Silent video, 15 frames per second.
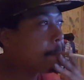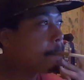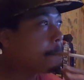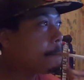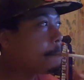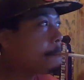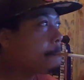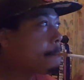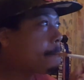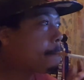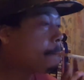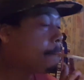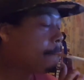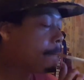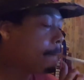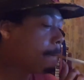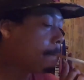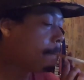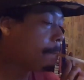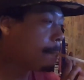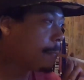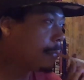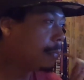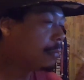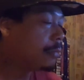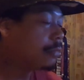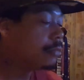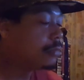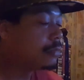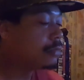in fact, I will go the
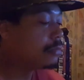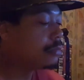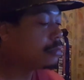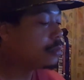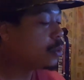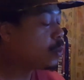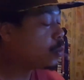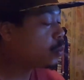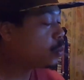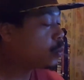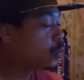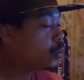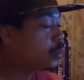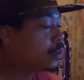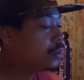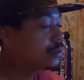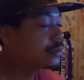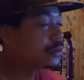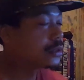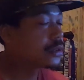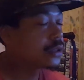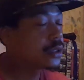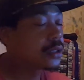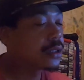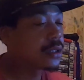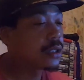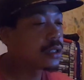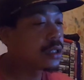extra mile and asks,